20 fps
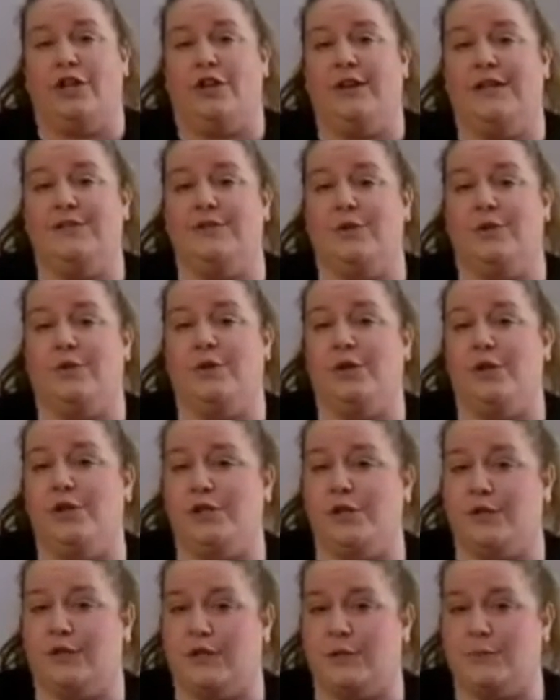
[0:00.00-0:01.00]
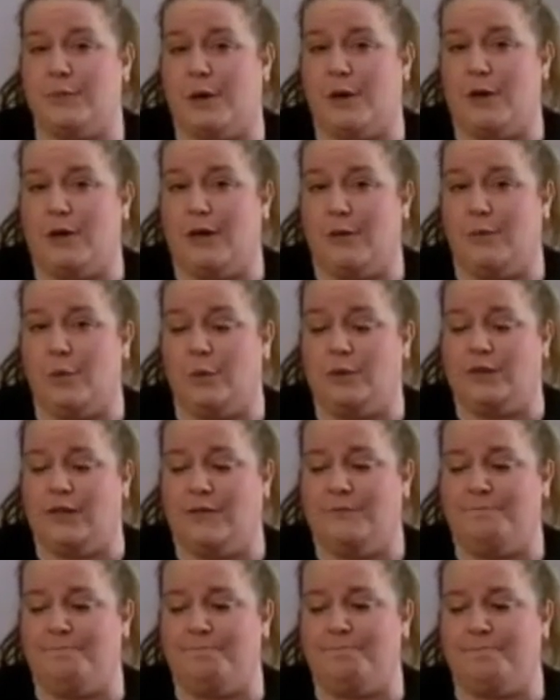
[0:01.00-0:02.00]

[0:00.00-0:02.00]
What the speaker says: units, you could use a sparkling water